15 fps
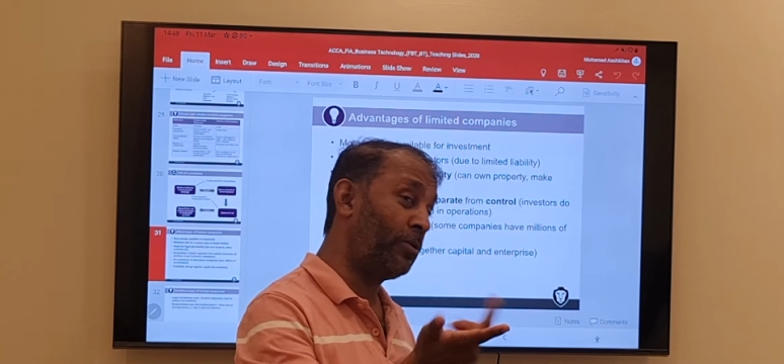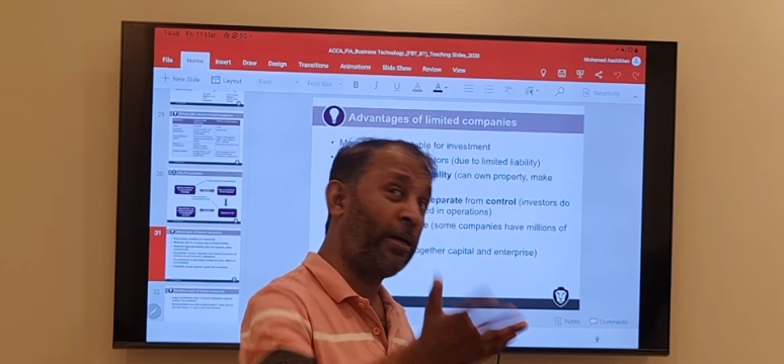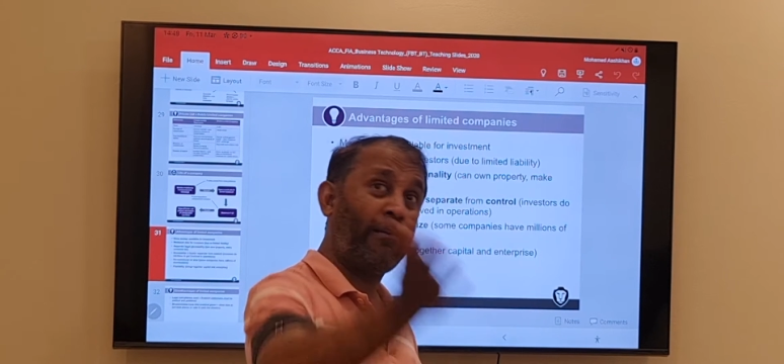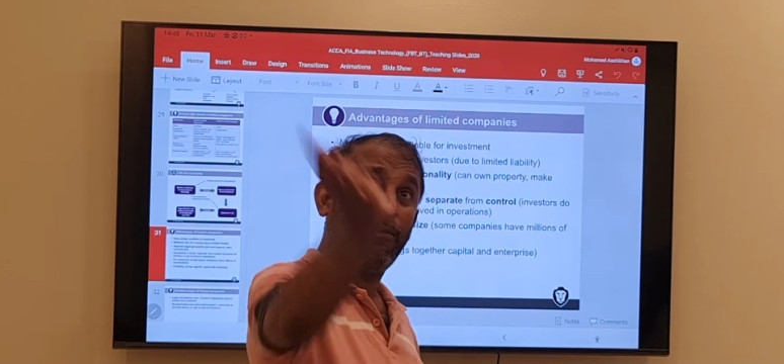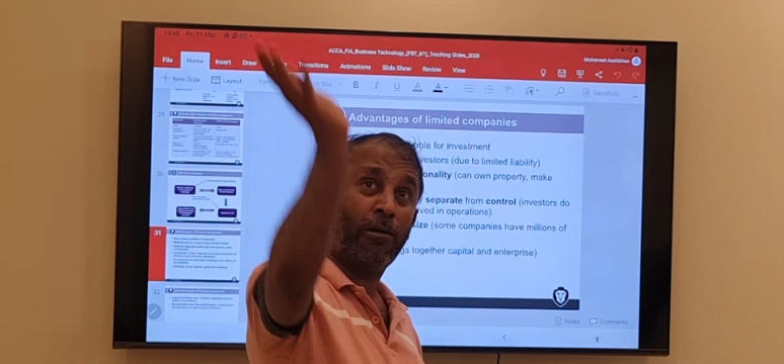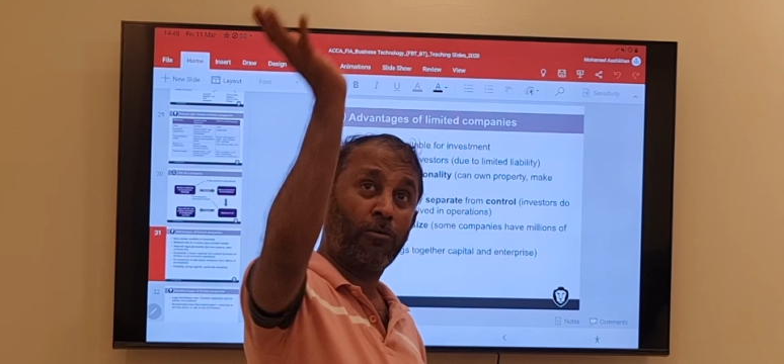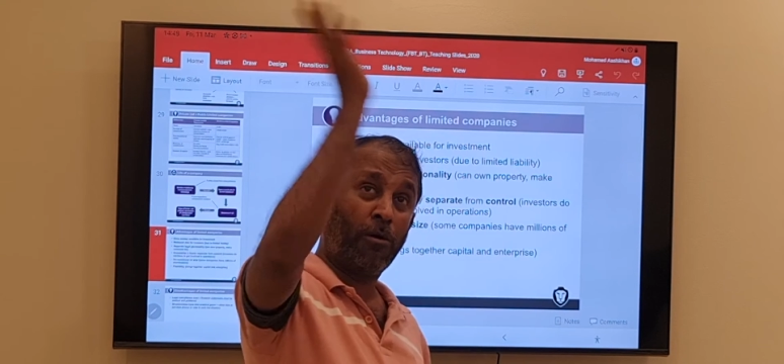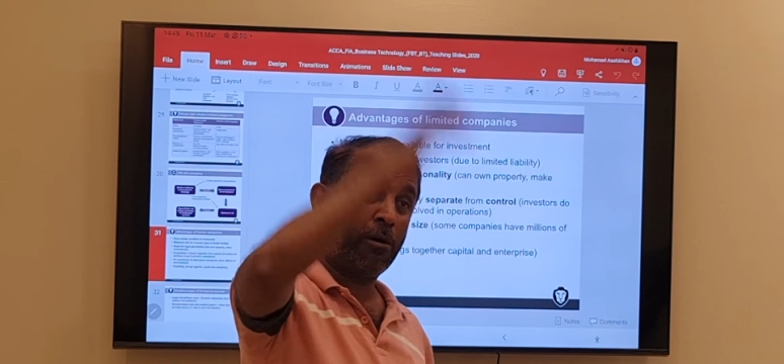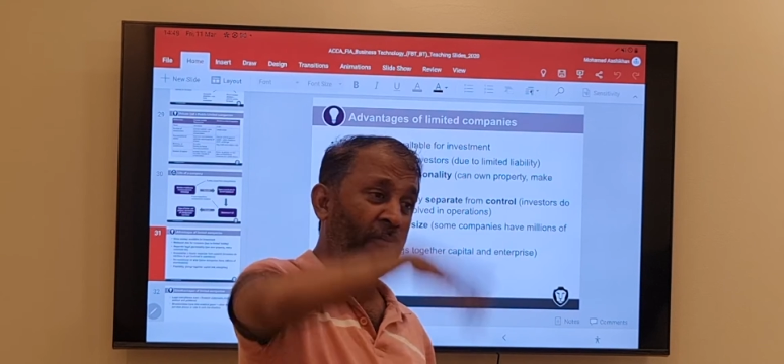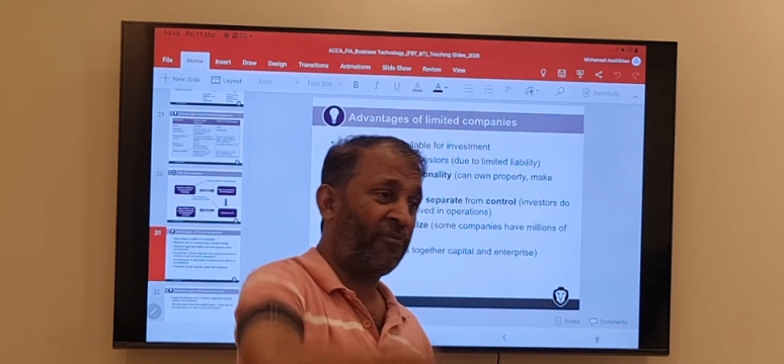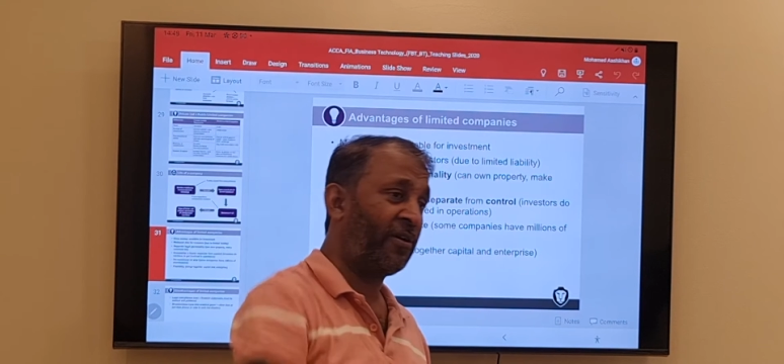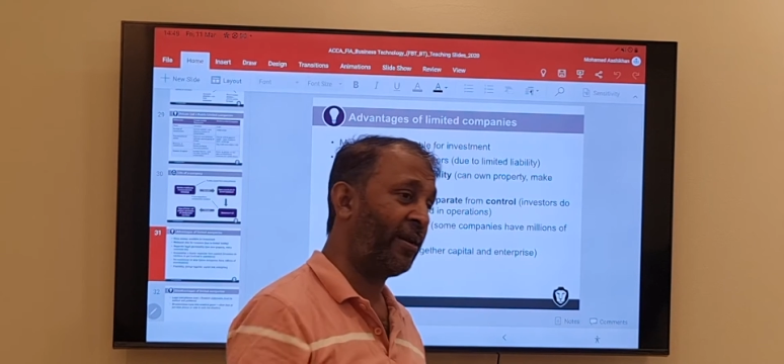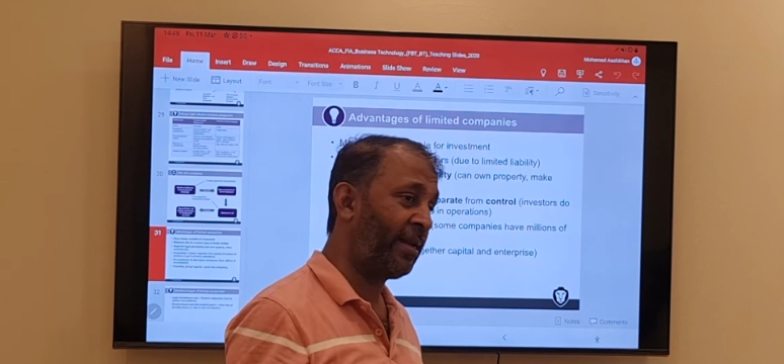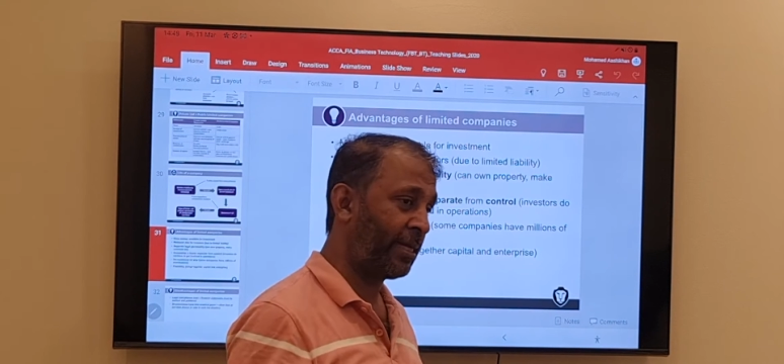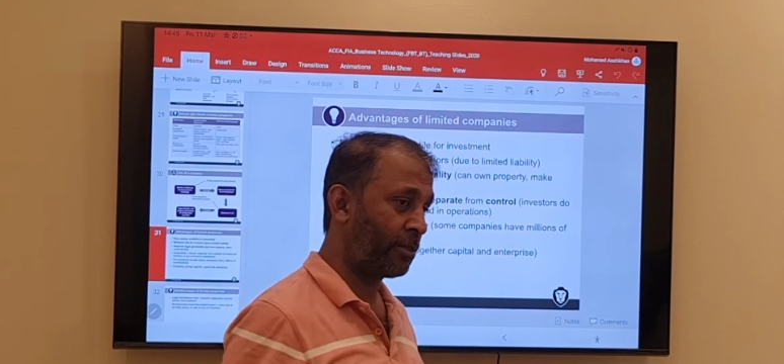they will call
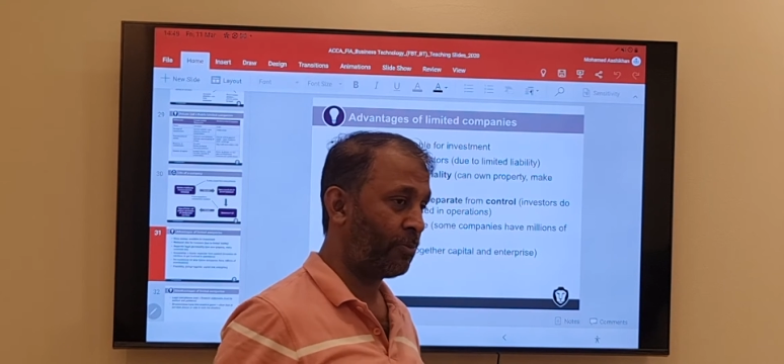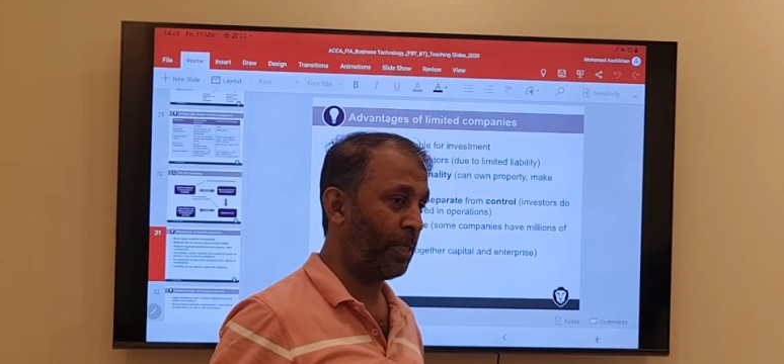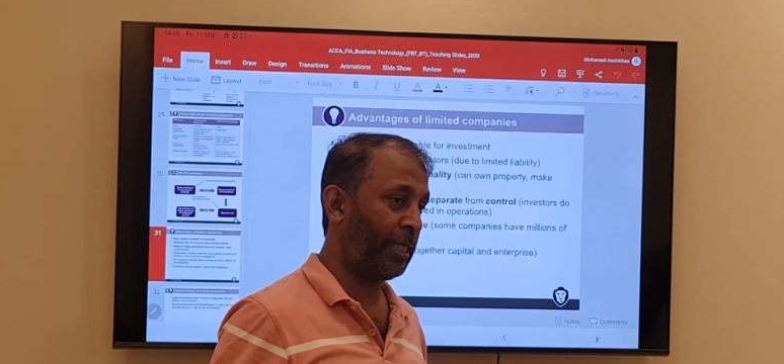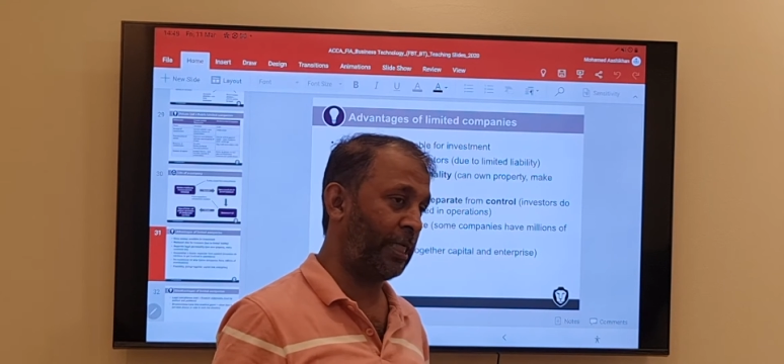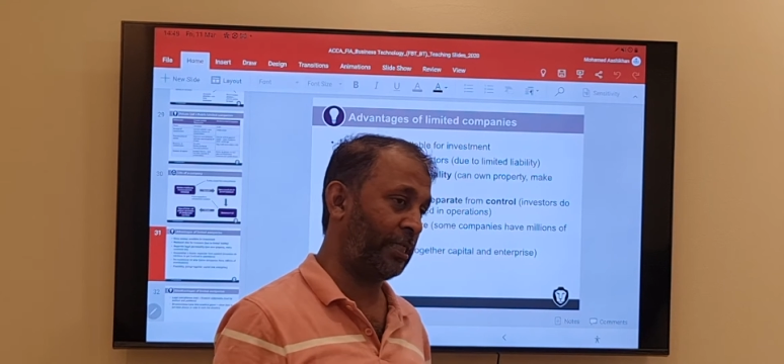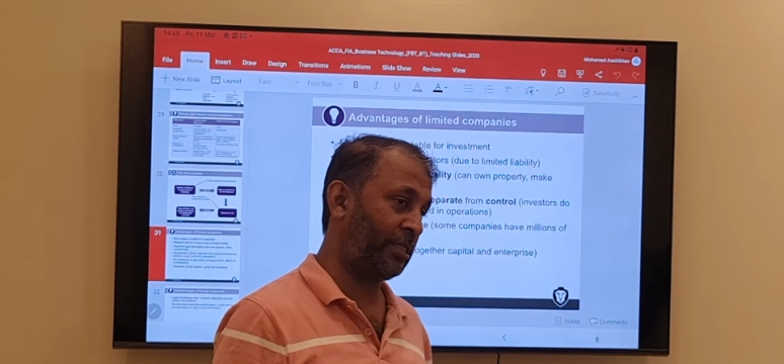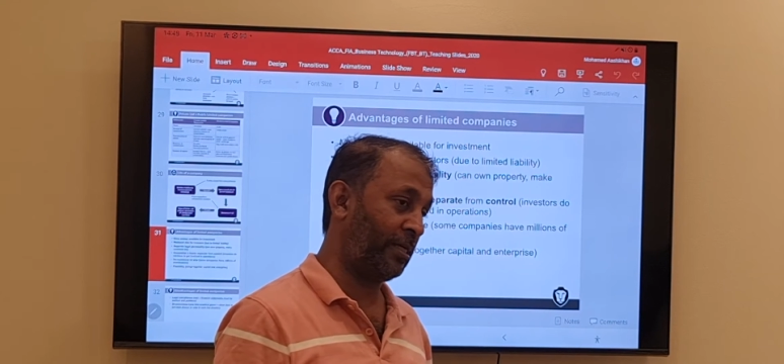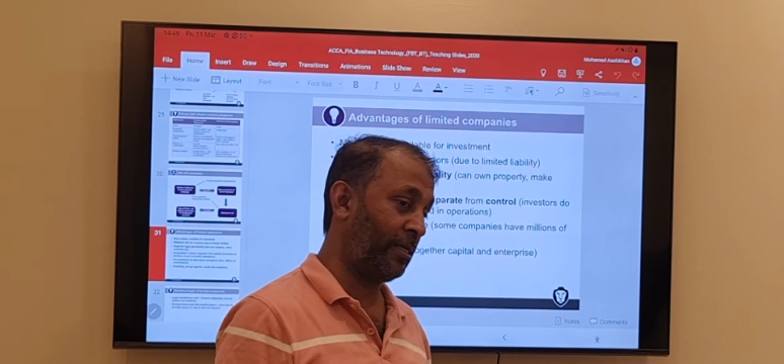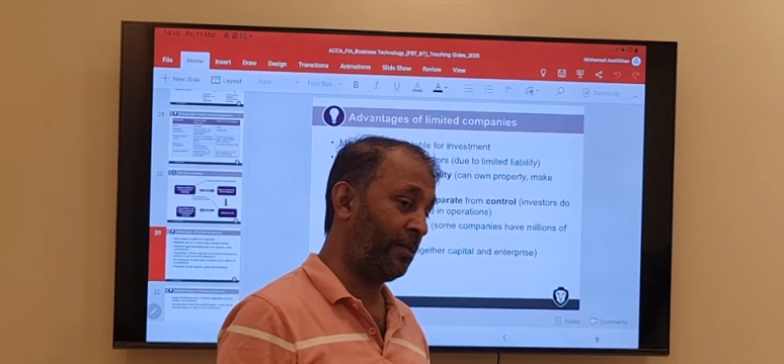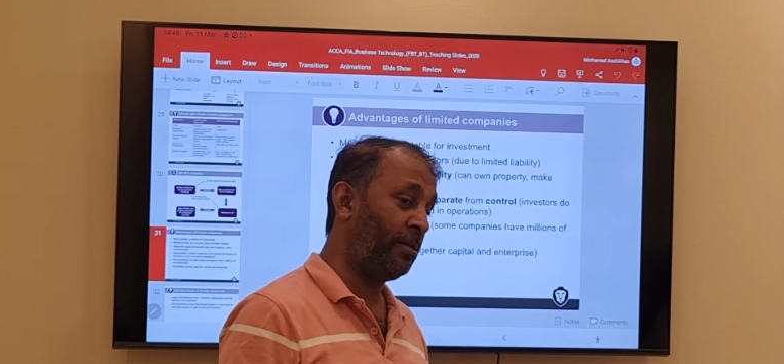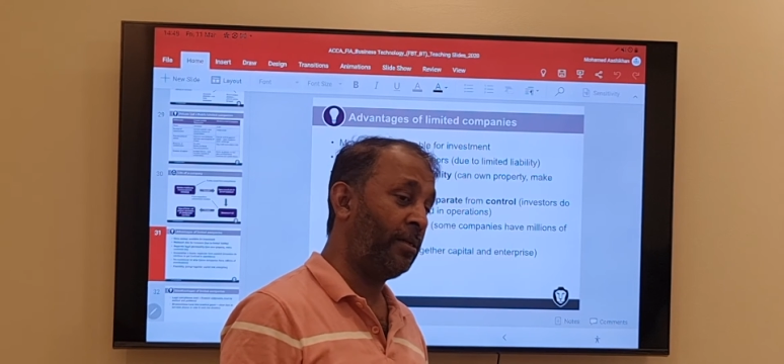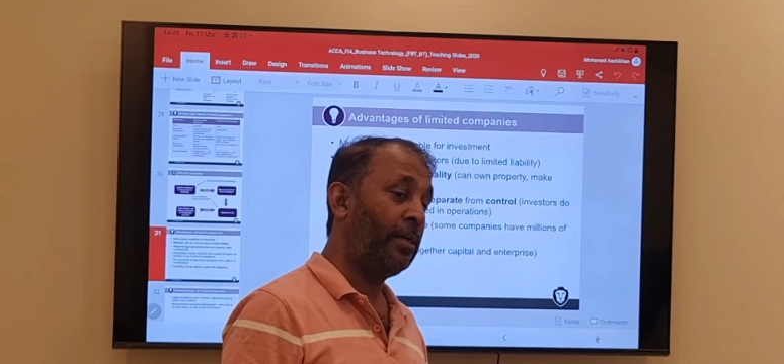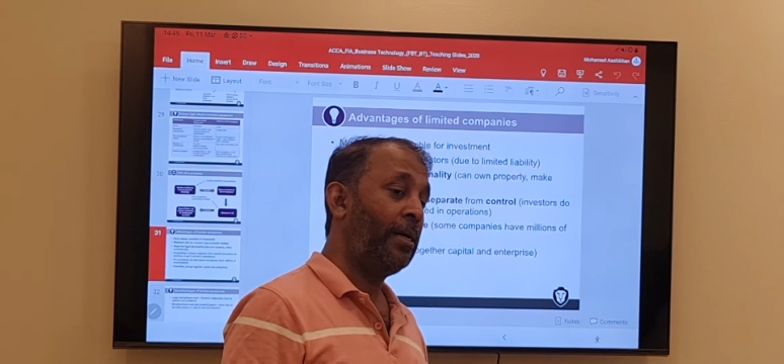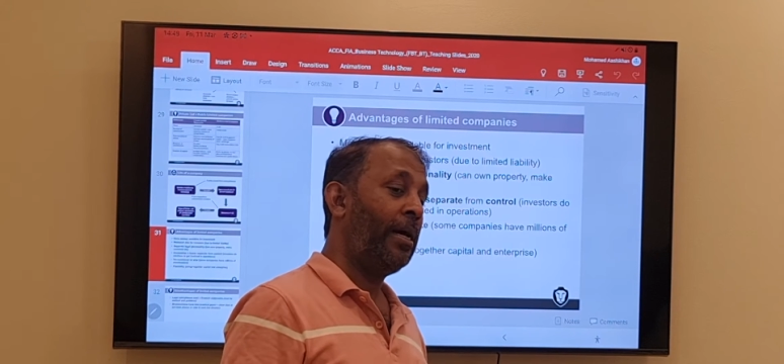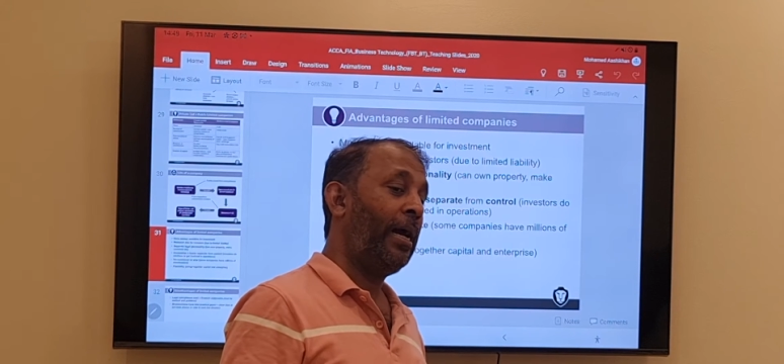for an explanation,